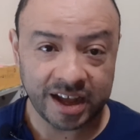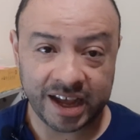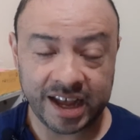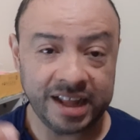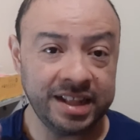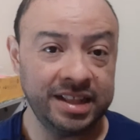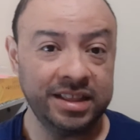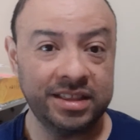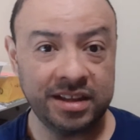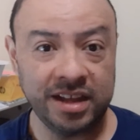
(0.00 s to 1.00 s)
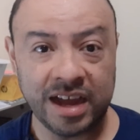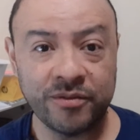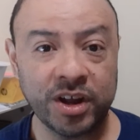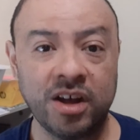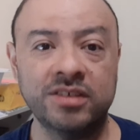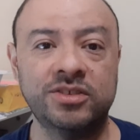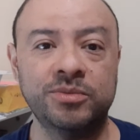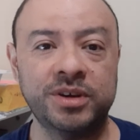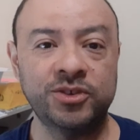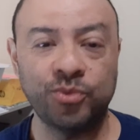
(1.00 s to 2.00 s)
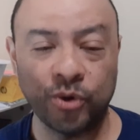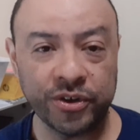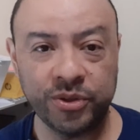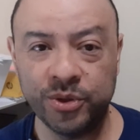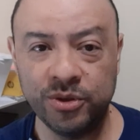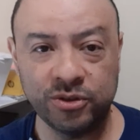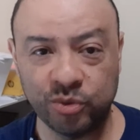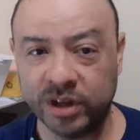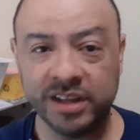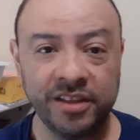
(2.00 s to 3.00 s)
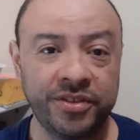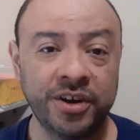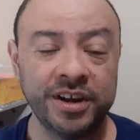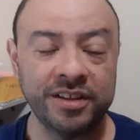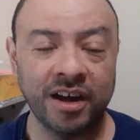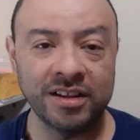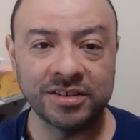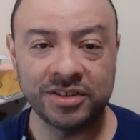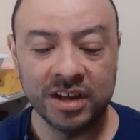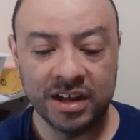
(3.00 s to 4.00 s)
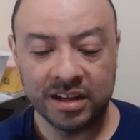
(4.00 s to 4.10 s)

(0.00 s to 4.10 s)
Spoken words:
and every customer is worth to you $20 to $30.